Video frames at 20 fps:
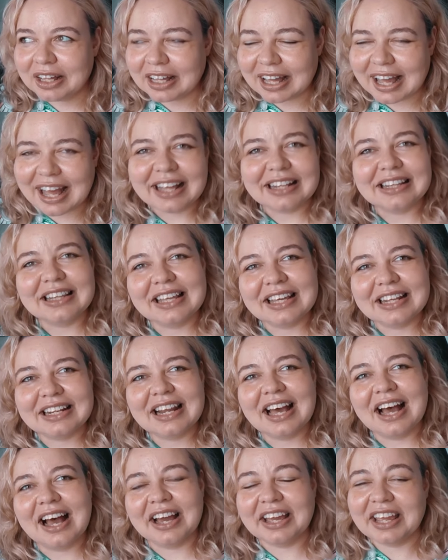And then
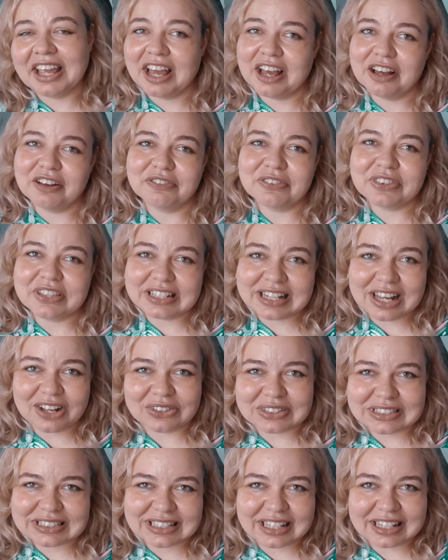I have the
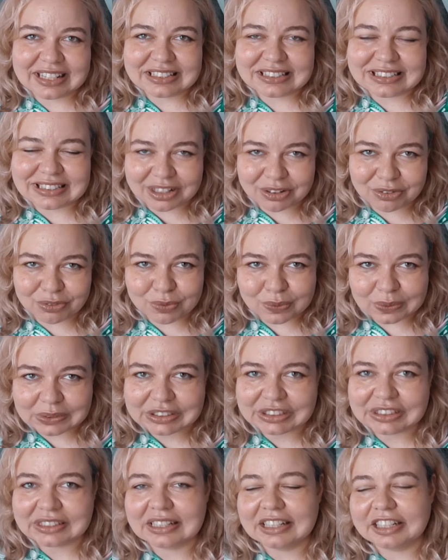downsides,
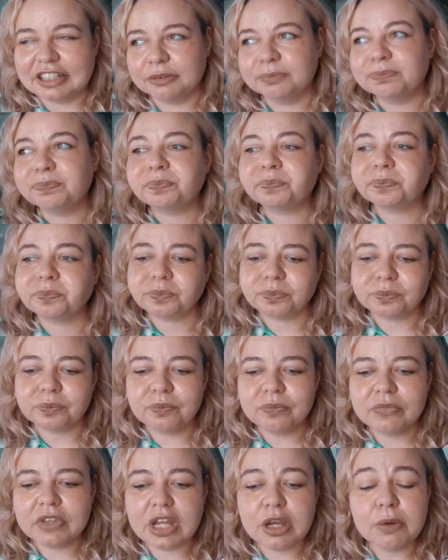unfortunately,
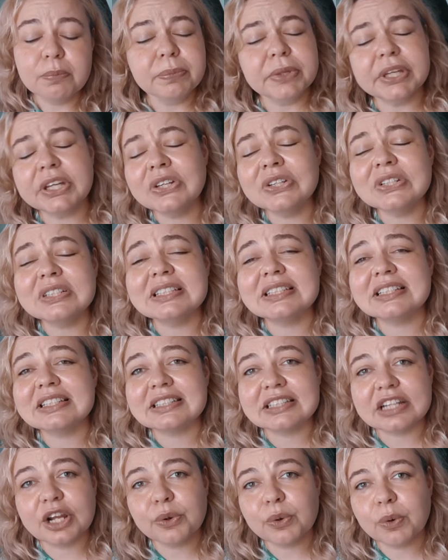because the
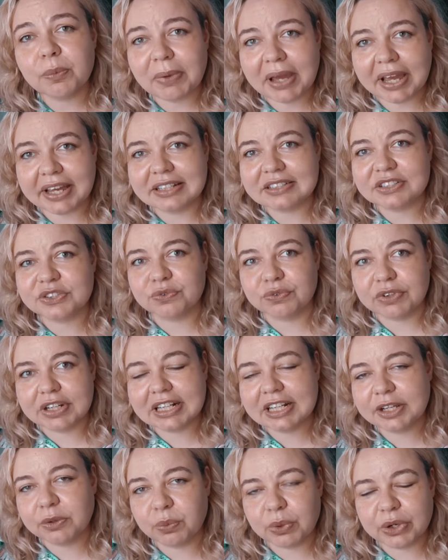slower pace
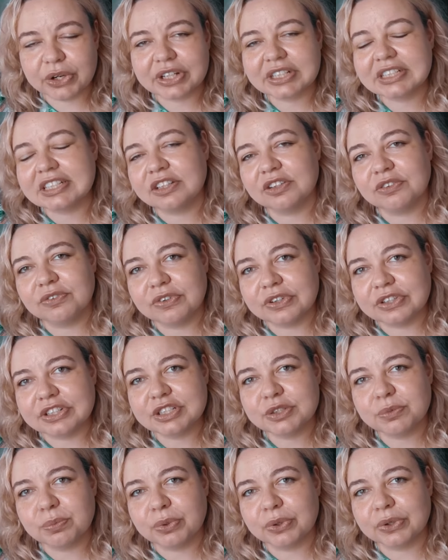really worked in the
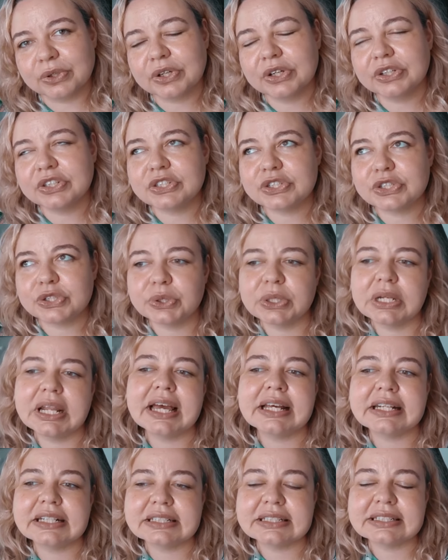first book to
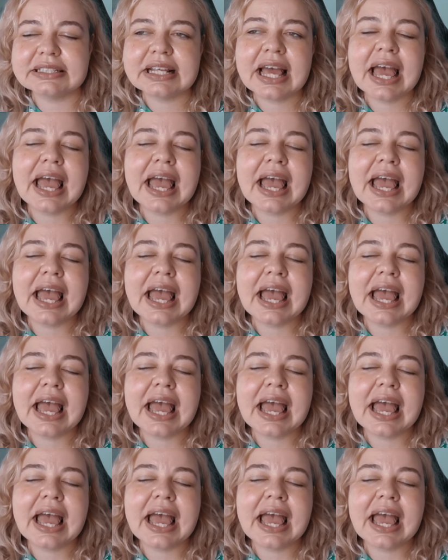let us